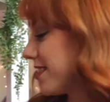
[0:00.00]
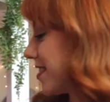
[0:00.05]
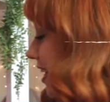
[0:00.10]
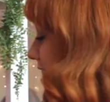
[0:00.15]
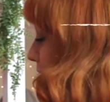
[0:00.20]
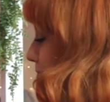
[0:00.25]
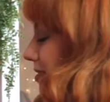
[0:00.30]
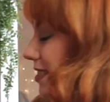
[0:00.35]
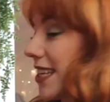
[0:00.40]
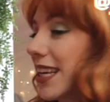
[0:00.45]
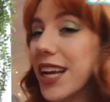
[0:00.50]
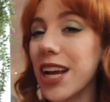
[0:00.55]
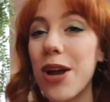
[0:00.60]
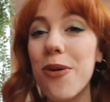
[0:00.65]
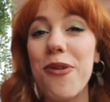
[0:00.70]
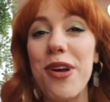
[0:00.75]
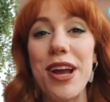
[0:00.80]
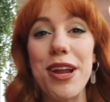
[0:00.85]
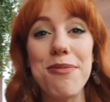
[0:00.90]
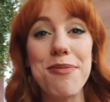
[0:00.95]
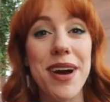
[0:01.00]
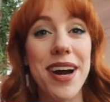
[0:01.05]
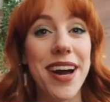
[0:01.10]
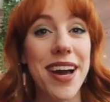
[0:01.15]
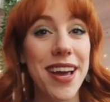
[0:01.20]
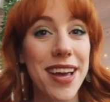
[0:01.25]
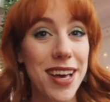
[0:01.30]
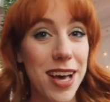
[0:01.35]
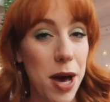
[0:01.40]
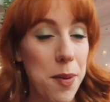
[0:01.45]
Salem is here. We're in
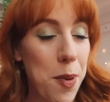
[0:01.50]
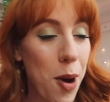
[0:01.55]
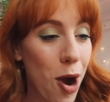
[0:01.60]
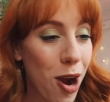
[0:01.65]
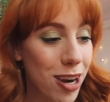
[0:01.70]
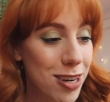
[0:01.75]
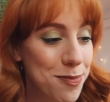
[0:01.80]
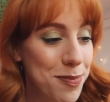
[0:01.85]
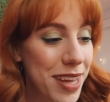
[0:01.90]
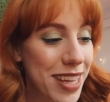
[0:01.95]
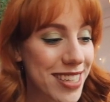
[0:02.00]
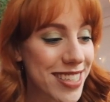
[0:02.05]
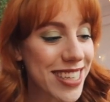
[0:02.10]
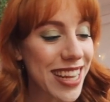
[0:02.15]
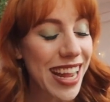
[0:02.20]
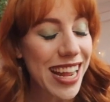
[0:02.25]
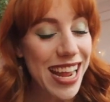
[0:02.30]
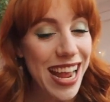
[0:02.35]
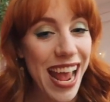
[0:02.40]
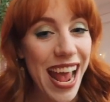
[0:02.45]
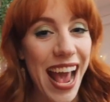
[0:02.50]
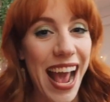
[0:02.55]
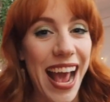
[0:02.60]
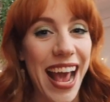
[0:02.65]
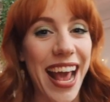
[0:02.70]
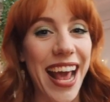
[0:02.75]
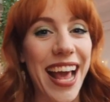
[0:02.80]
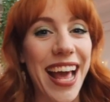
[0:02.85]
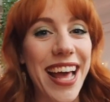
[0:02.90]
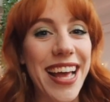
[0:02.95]
my apartment
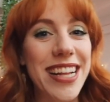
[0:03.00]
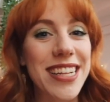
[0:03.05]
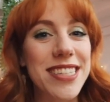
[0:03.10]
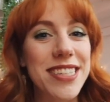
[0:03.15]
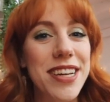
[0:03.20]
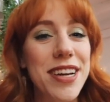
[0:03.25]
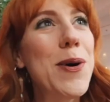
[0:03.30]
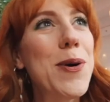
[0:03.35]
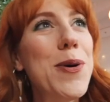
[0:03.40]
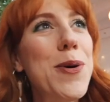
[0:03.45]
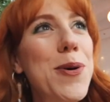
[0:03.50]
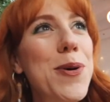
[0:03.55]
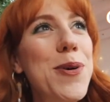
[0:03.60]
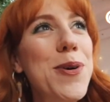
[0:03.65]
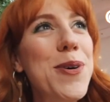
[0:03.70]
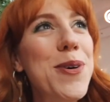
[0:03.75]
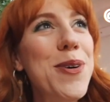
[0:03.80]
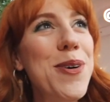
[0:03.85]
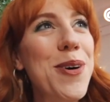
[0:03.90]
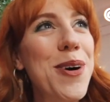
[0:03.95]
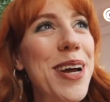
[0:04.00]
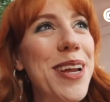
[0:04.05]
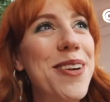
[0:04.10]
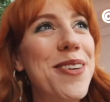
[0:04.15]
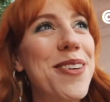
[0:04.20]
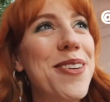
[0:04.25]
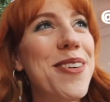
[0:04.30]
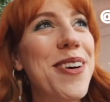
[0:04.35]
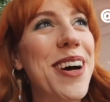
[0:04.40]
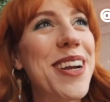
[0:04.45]
and ooh, I
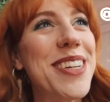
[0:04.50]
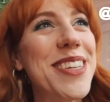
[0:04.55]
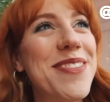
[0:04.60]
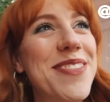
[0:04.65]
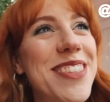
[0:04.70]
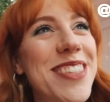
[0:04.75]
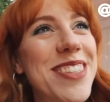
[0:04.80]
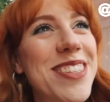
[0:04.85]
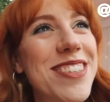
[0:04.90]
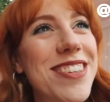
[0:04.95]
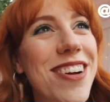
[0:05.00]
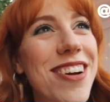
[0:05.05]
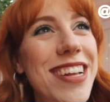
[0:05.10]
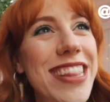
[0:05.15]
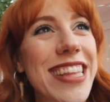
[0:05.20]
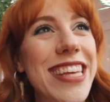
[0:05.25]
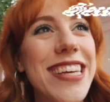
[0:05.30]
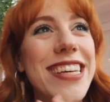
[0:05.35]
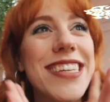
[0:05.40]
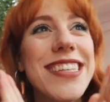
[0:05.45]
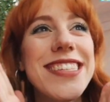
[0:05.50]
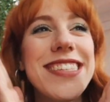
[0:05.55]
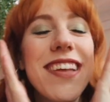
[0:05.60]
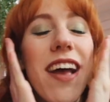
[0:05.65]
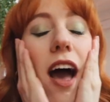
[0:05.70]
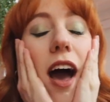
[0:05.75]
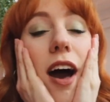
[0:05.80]
don't know how to even start this.